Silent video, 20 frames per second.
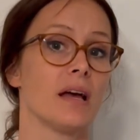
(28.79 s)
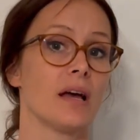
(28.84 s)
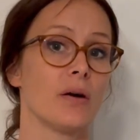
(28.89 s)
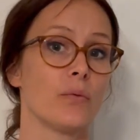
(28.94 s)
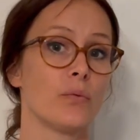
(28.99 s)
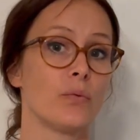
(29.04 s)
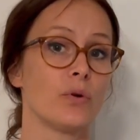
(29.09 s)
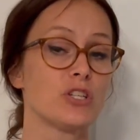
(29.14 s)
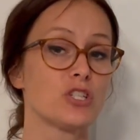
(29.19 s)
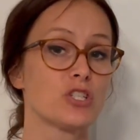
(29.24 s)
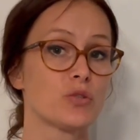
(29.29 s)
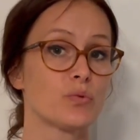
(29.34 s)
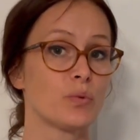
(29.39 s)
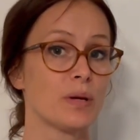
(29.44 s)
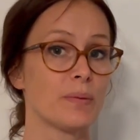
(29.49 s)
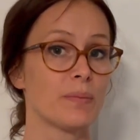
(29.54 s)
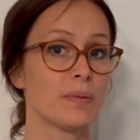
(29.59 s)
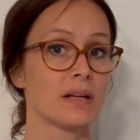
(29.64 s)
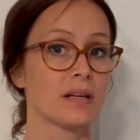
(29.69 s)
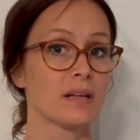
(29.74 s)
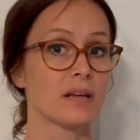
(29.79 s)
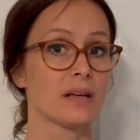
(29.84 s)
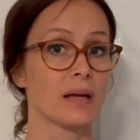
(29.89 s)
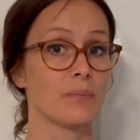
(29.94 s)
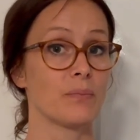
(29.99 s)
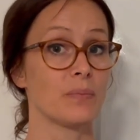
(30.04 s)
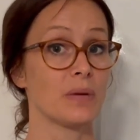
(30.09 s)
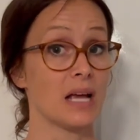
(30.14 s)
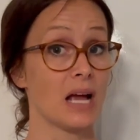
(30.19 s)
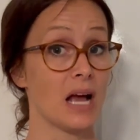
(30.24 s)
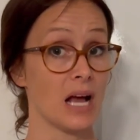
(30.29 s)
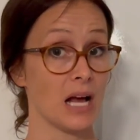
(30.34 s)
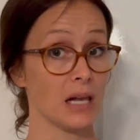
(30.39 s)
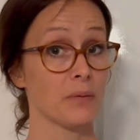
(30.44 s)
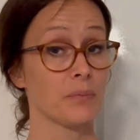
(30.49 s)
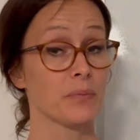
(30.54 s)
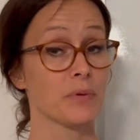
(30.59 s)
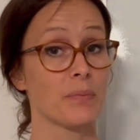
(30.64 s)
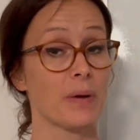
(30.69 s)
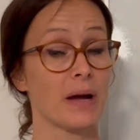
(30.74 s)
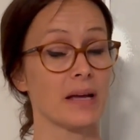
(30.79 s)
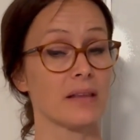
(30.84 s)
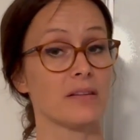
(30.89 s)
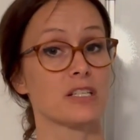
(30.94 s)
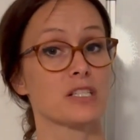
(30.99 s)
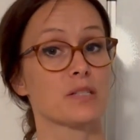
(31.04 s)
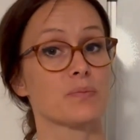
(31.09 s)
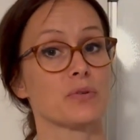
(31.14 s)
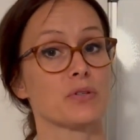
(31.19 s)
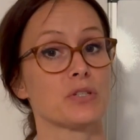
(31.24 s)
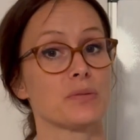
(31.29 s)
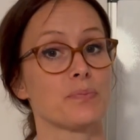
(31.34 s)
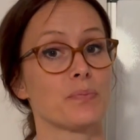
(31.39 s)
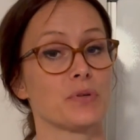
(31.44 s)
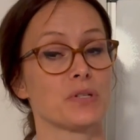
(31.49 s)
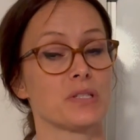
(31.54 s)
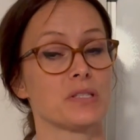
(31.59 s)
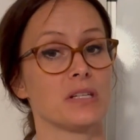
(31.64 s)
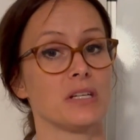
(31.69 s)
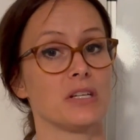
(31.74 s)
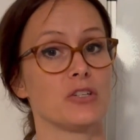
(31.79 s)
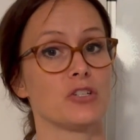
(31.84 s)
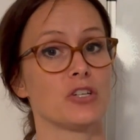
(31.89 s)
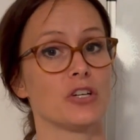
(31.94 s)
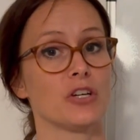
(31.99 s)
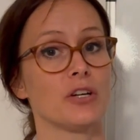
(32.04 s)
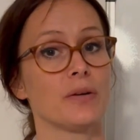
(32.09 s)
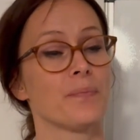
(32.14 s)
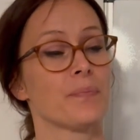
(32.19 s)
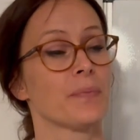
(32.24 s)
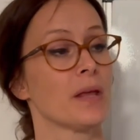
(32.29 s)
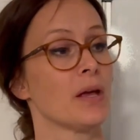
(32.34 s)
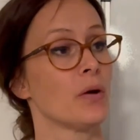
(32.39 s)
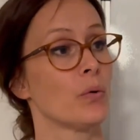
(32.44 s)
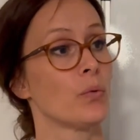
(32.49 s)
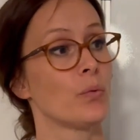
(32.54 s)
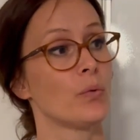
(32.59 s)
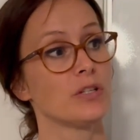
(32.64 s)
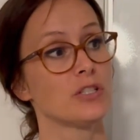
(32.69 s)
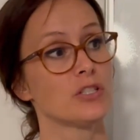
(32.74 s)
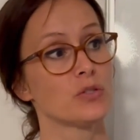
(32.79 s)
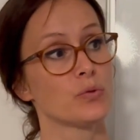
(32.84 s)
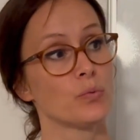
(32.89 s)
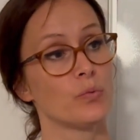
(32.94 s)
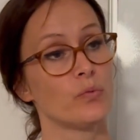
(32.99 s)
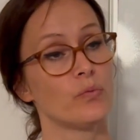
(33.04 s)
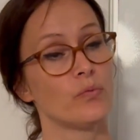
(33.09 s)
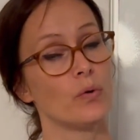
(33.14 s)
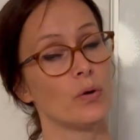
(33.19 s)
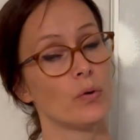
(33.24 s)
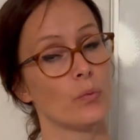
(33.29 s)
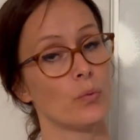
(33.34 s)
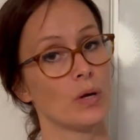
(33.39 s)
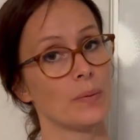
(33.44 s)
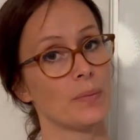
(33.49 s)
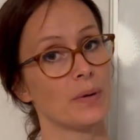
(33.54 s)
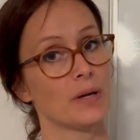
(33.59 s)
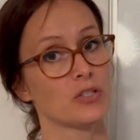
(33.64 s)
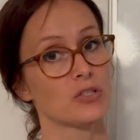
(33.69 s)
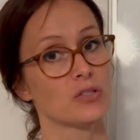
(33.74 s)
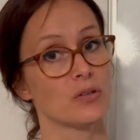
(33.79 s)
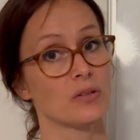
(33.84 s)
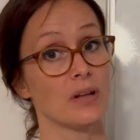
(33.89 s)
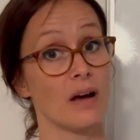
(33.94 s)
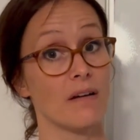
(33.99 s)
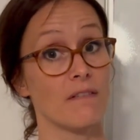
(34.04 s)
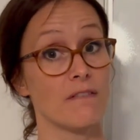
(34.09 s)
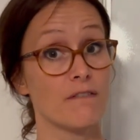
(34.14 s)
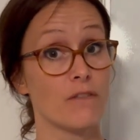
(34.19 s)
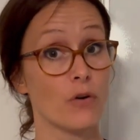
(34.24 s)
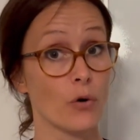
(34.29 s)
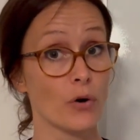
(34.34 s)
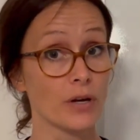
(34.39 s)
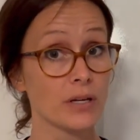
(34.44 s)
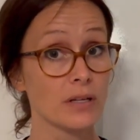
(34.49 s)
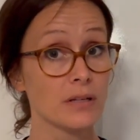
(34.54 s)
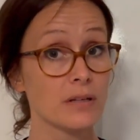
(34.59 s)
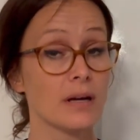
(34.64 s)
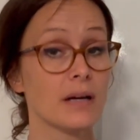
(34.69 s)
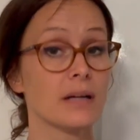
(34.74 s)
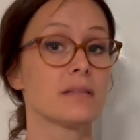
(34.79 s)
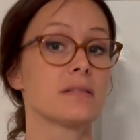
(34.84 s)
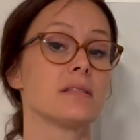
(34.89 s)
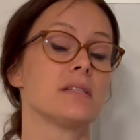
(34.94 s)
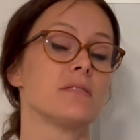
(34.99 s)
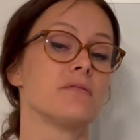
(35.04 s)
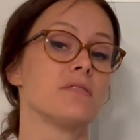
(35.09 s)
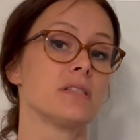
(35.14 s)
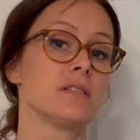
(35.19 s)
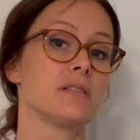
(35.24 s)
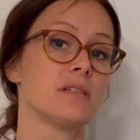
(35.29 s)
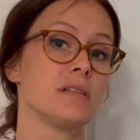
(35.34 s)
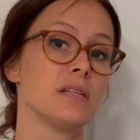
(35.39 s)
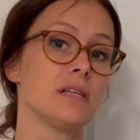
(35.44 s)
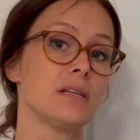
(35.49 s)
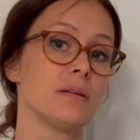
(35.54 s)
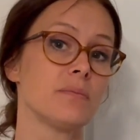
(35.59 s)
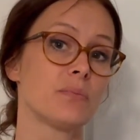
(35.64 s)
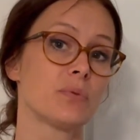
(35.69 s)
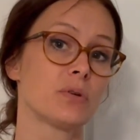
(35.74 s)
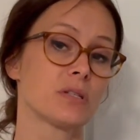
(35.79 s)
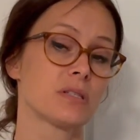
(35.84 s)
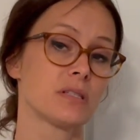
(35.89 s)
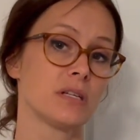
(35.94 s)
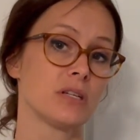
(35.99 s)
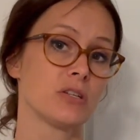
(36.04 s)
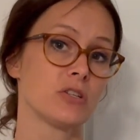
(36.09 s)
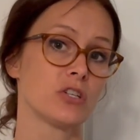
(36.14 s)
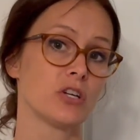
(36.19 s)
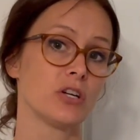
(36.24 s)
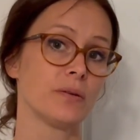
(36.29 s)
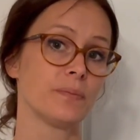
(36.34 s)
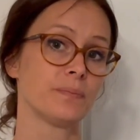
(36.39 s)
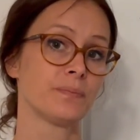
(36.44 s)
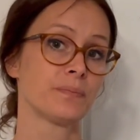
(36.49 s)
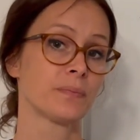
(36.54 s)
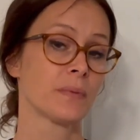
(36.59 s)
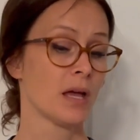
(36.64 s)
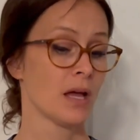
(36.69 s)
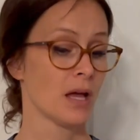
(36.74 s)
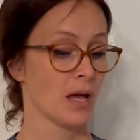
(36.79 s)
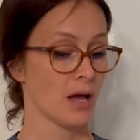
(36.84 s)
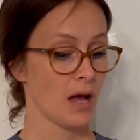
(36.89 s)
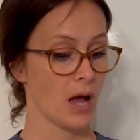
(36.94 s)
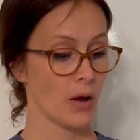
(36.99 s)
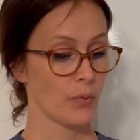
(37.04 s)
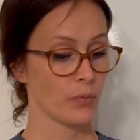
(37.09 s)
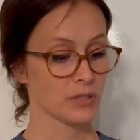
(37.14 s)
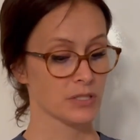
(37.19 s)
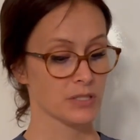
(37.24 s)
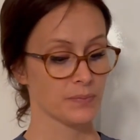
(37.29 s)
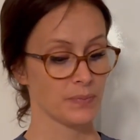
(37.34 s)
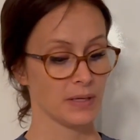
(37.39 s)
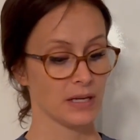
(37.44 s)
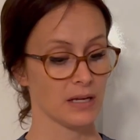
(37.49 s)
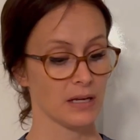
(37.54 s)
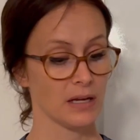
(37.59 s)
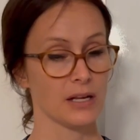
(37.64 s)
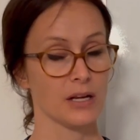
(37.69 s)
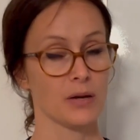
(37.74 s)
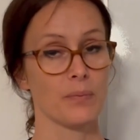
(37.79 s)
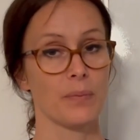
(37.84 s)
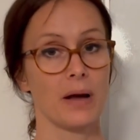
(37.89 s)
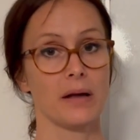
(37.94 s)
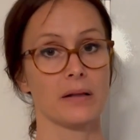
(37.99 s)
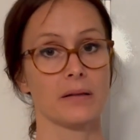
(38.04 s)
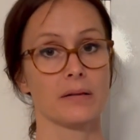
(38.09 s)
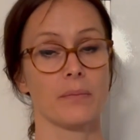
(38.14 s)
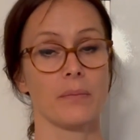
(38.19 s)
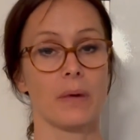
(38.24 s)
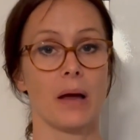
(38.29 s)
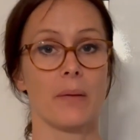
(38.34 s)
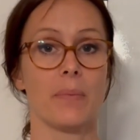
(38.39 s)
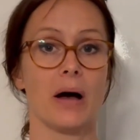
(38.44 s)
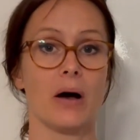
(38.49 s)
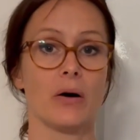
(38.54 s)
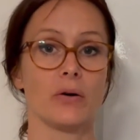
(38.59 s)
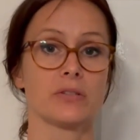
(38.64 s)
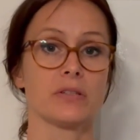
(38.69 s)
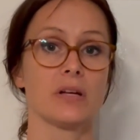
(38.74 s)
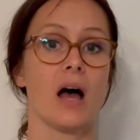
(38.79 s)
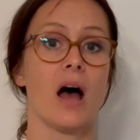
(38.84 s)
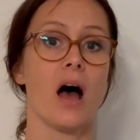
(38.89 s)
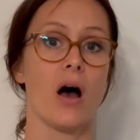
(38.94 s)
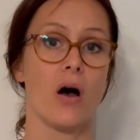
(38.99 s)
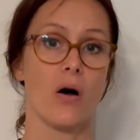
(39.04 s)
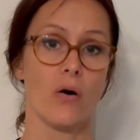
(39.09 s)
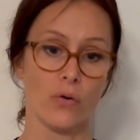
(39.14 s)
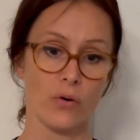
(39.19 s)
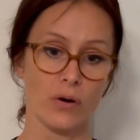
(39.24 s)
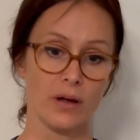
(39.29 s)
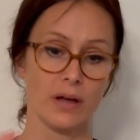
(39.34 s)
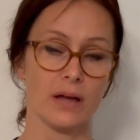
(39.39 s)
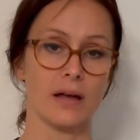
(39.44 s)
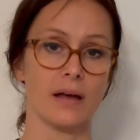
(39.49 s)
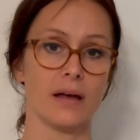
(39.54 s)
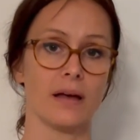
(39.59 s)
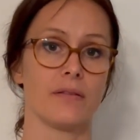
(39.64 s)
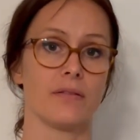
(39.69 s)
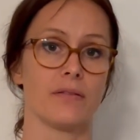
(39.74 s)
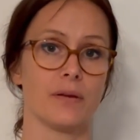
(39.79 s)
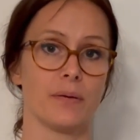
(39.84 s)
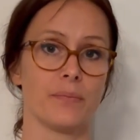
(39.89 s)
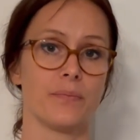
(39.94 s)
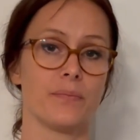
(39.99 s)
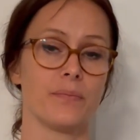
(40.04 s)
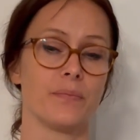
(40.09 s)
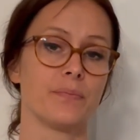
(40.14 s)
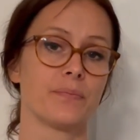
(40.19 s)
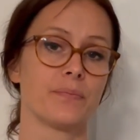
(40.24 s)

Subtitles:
which women can be helped by this procedure, which women should avoid a TVT procedure. I will speak a little bit about how the